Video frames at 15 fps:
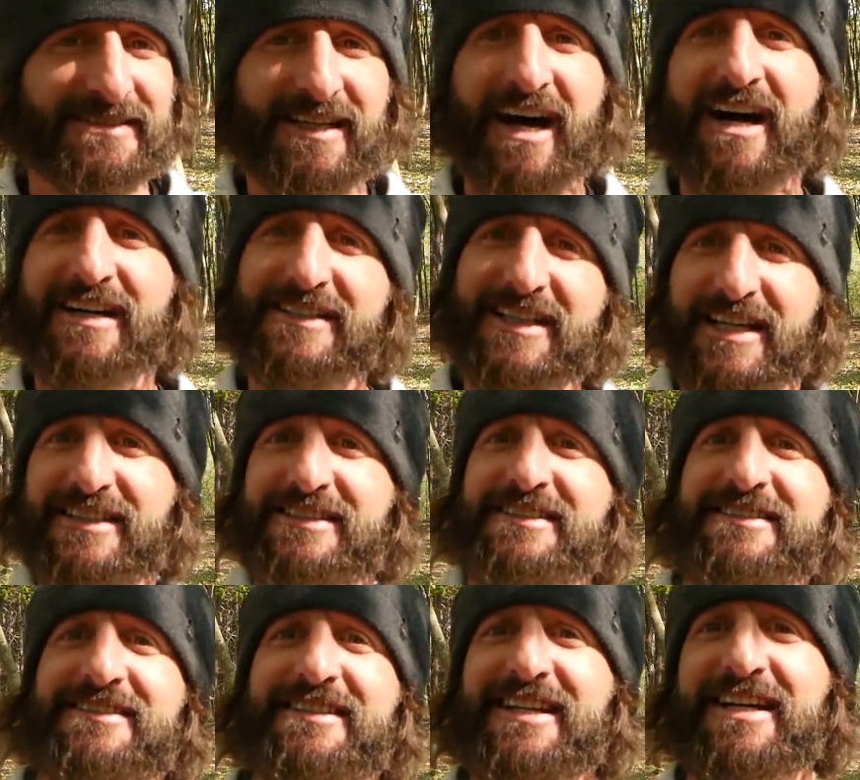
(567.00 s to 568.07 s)
Ah, okay.
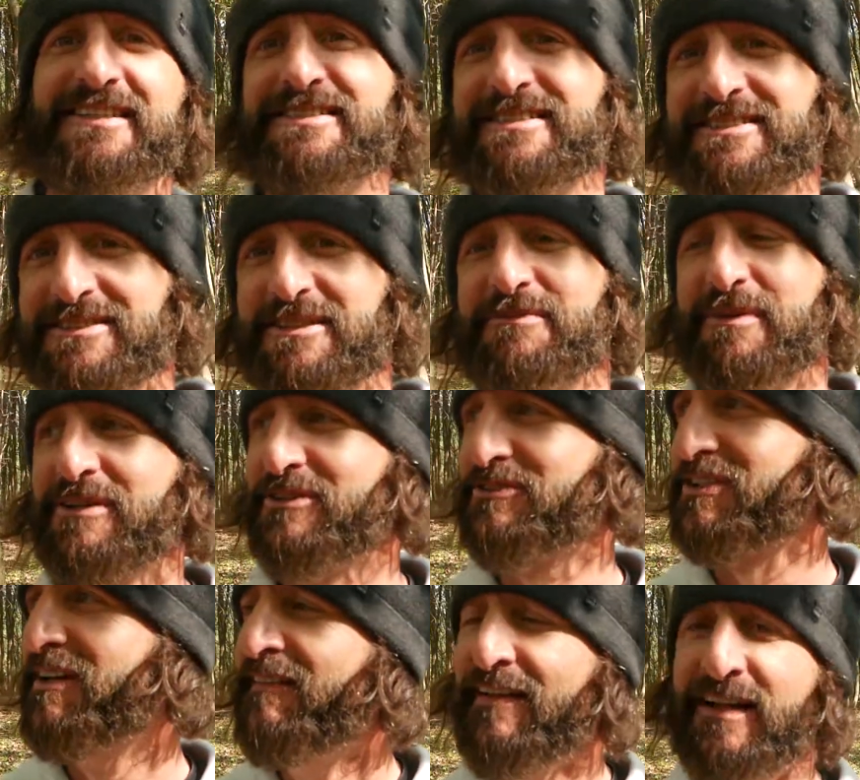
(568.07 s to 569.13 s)
So yeah, so
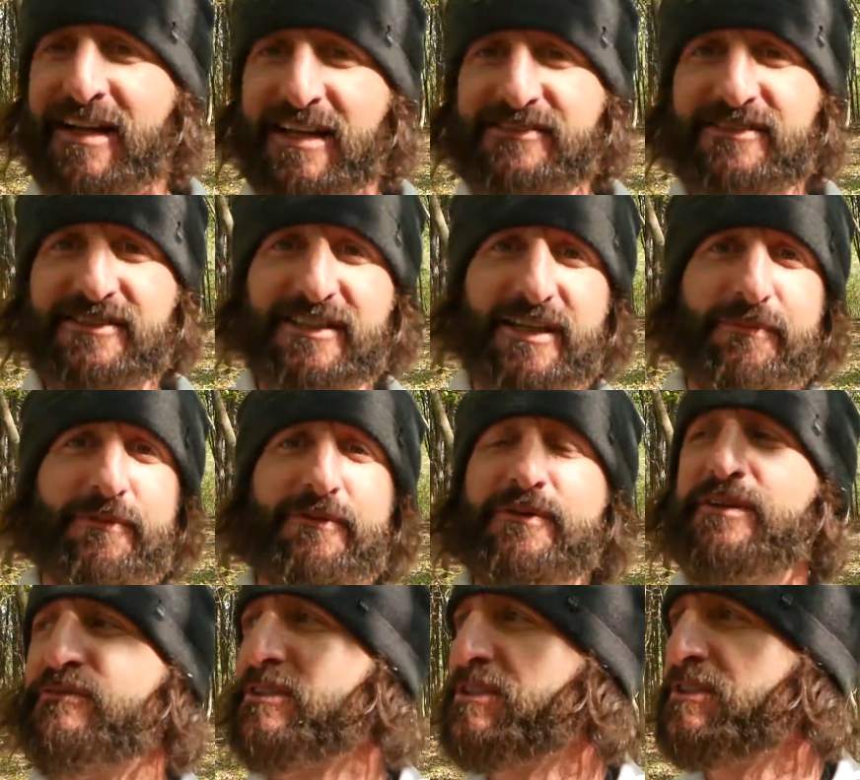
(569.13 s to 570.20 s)
Bakota. It's the
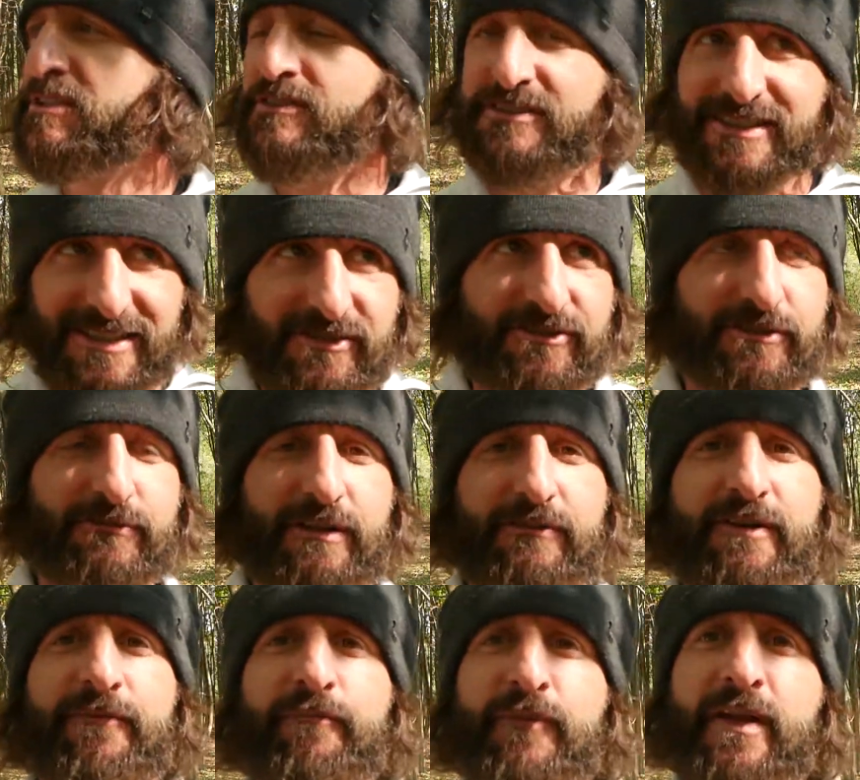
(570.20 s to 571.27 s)
Dniester
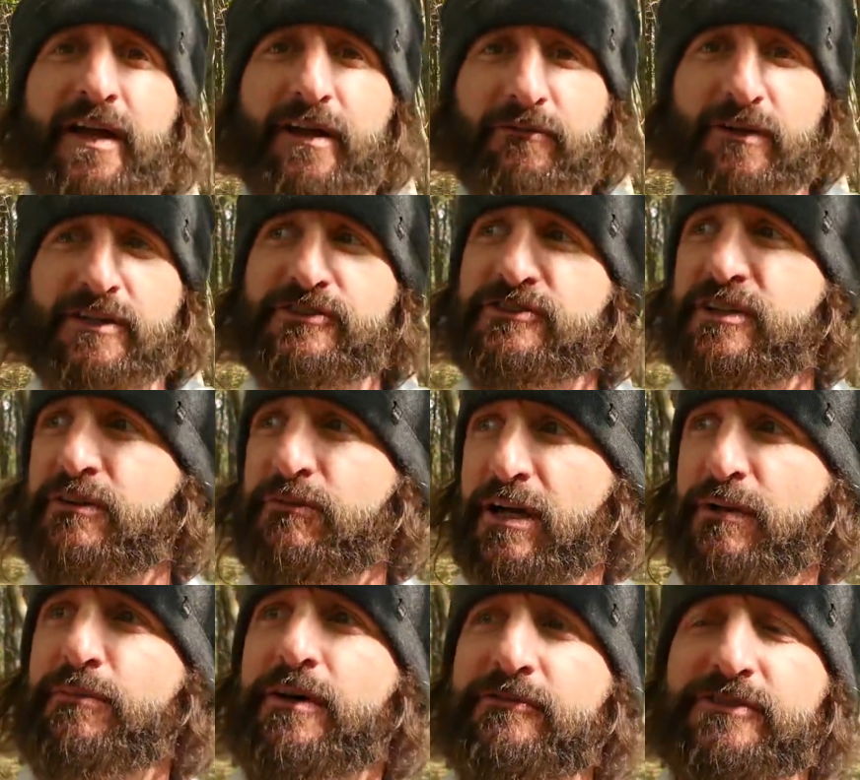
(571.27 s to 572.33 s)
River. It runs
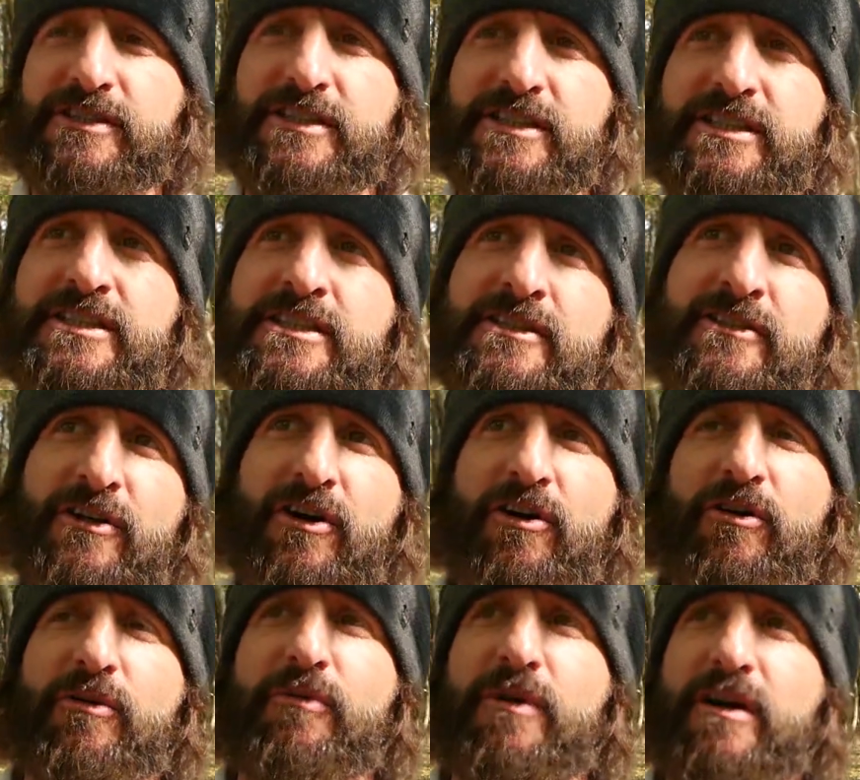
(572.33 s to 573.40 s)
right above
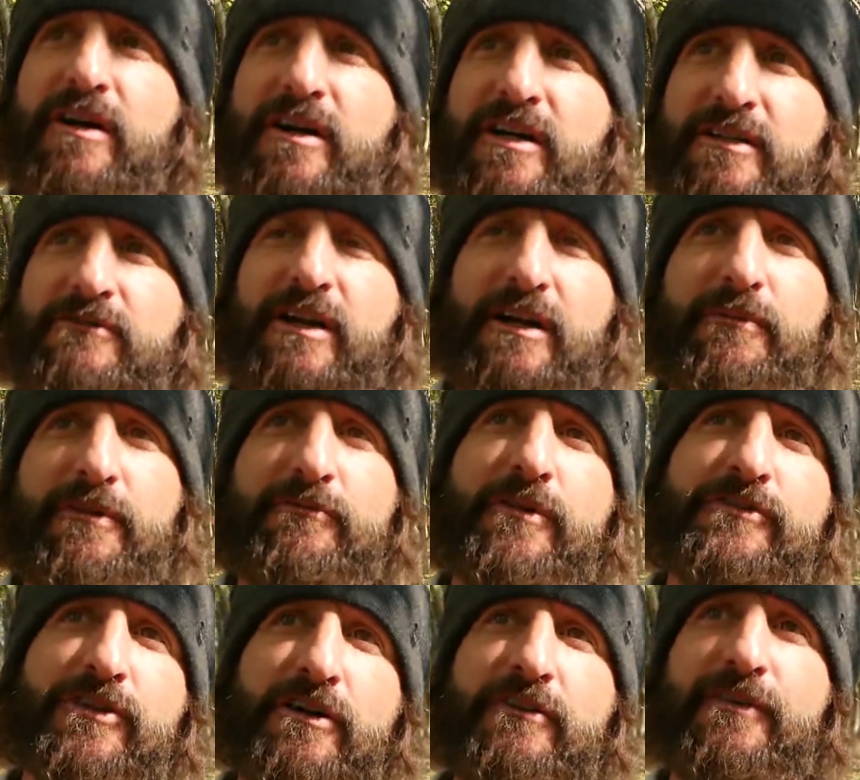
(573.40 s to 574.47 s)

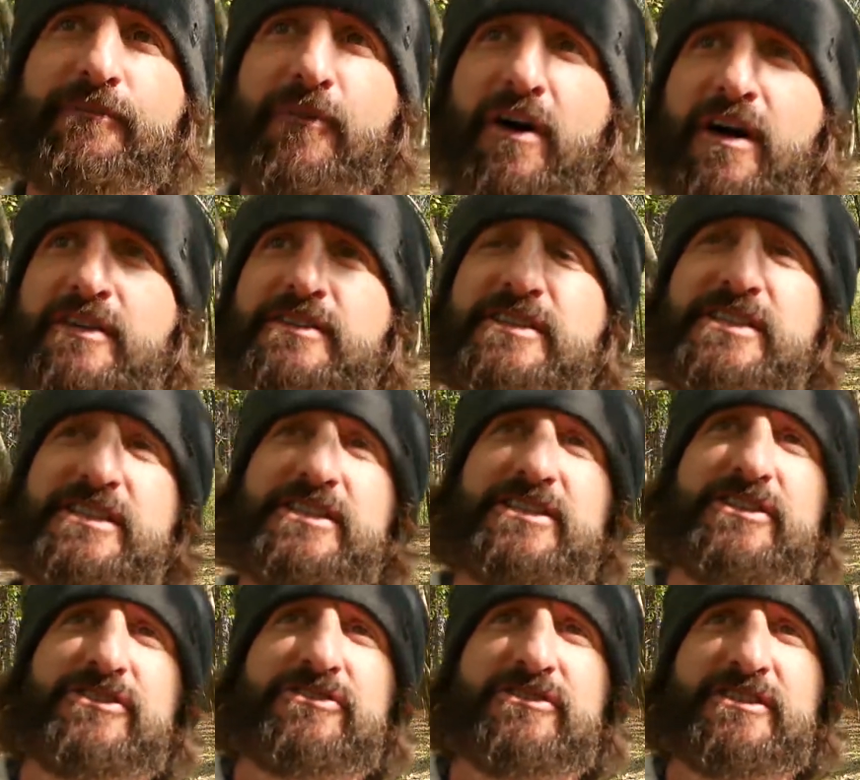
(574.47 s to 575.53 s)
Moldova on
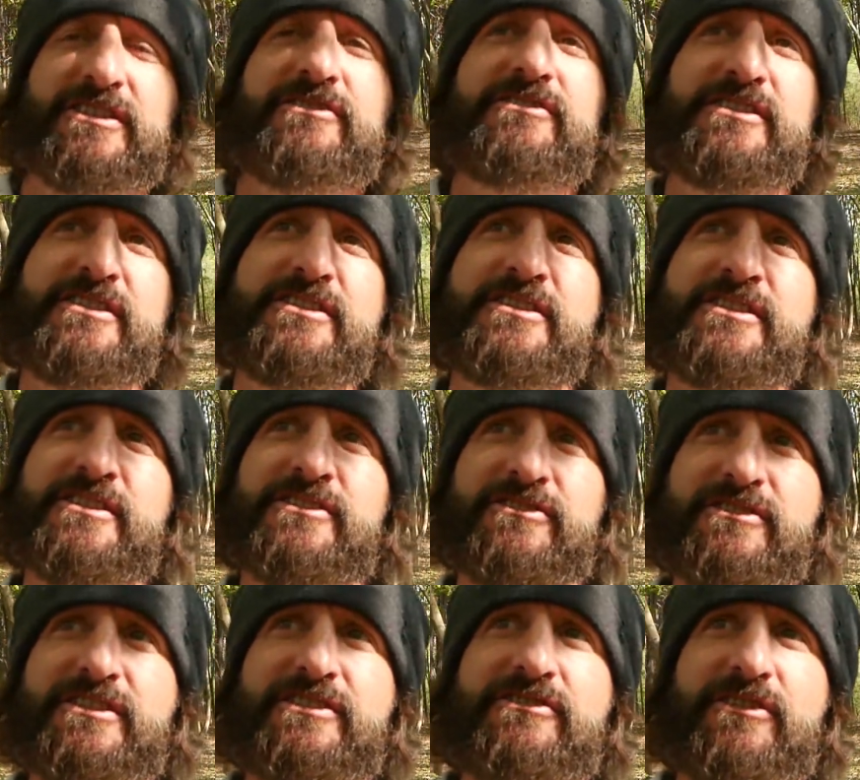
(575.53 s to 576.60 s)
the Chernivtsi
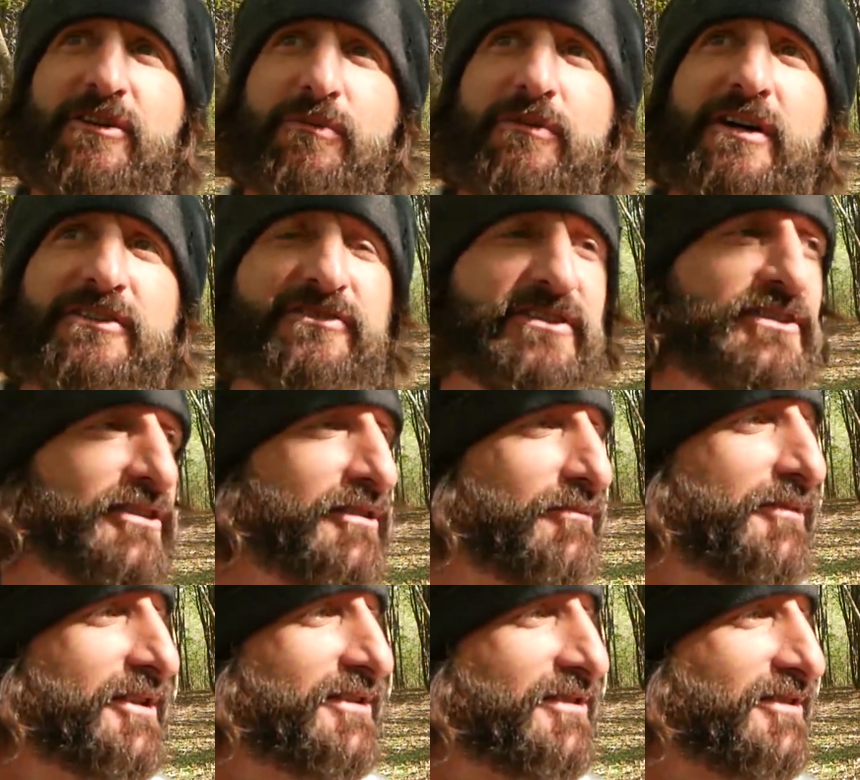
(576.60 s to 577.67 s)
Oblast and the
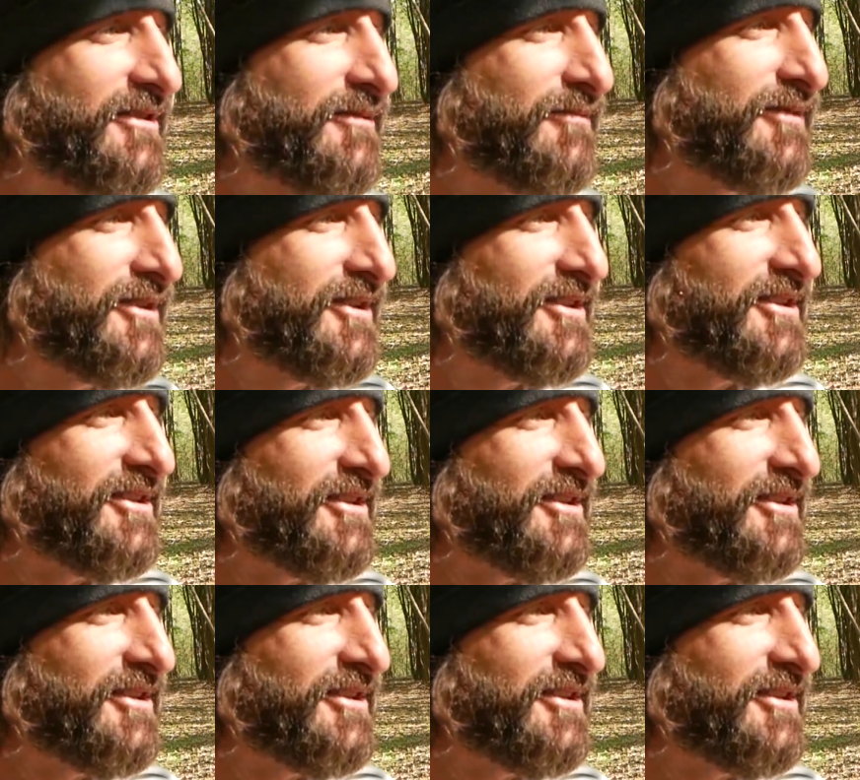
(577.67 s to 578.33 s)
Khmelnytskyi